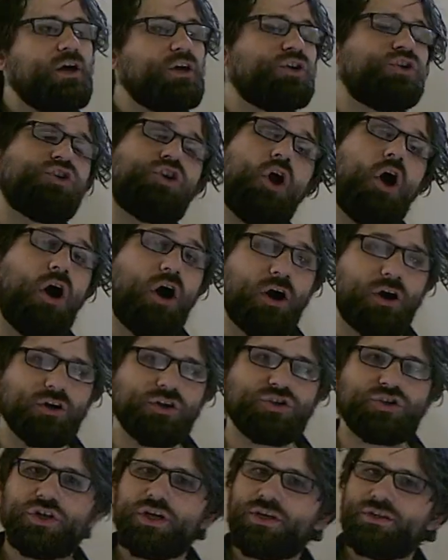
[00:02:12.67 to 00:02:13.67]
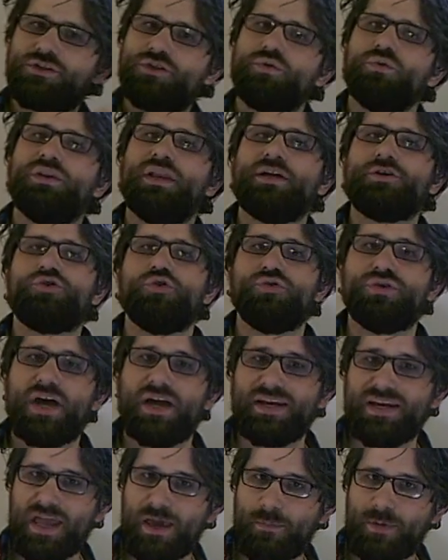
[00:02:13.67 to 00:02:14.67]
Charge is to
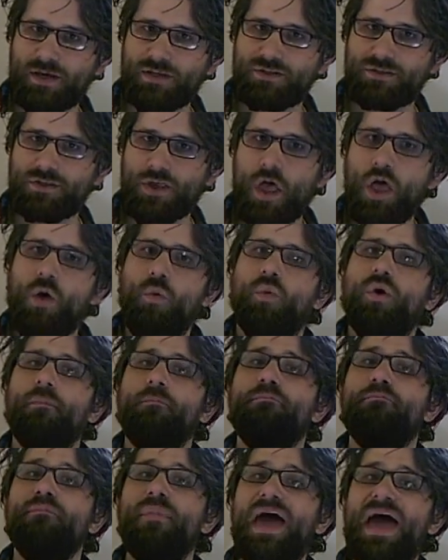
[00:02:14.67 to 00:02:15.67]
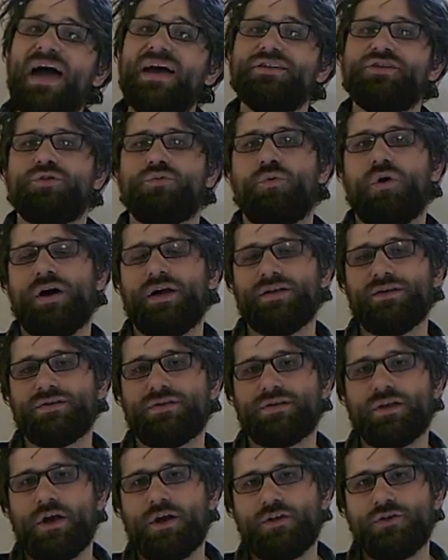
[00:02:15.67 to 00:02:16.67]
electrodynamics what mass
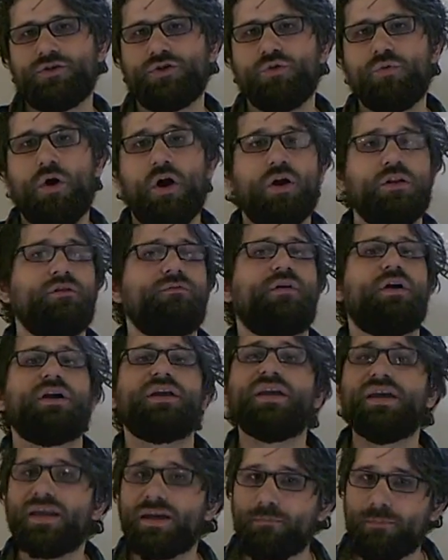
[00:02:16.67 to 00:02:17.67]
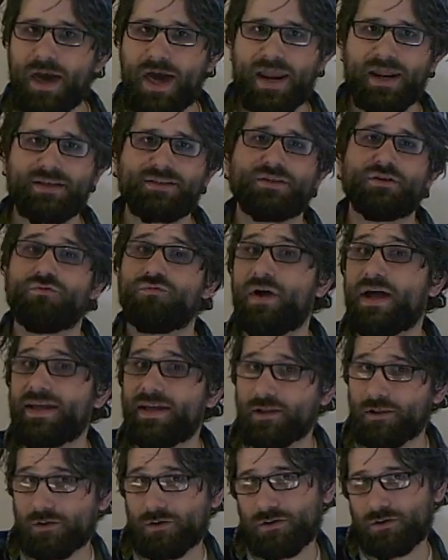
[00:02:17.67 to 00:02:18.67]
was to all of our kinematics and
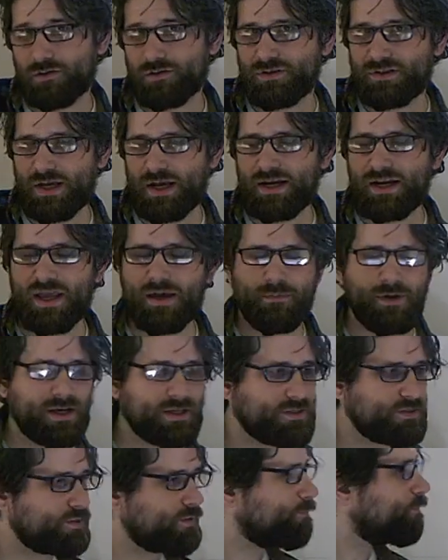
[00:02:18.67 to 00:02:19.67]
regular dynamics.